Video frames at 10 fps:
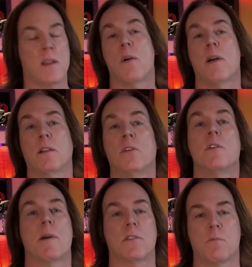how I learned
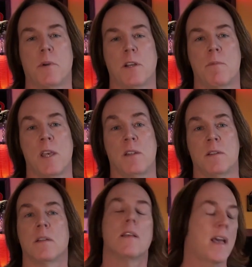about
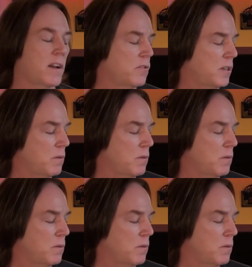Spider-Man actually